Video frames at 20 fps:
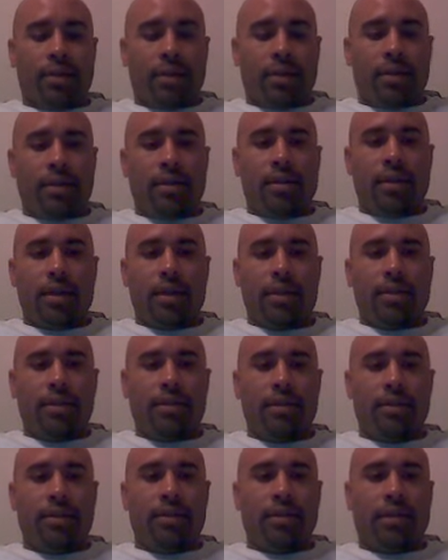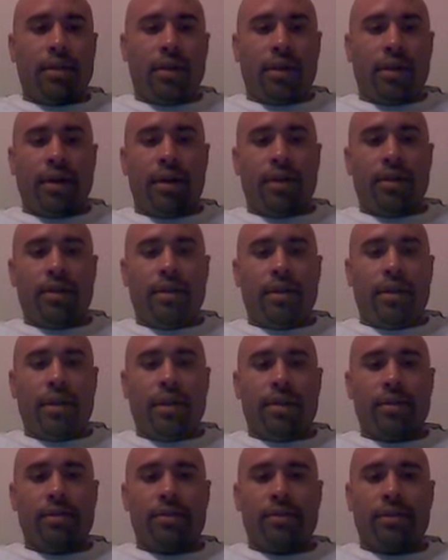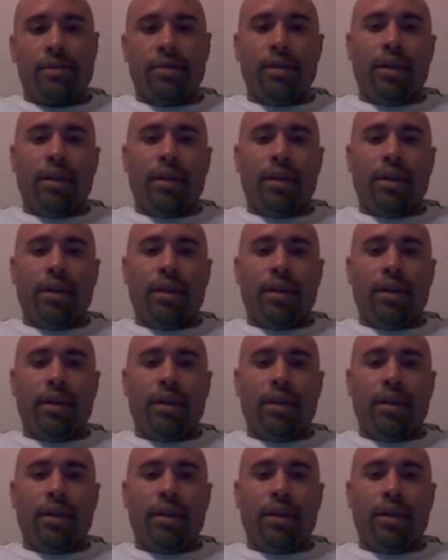Conduction, contact.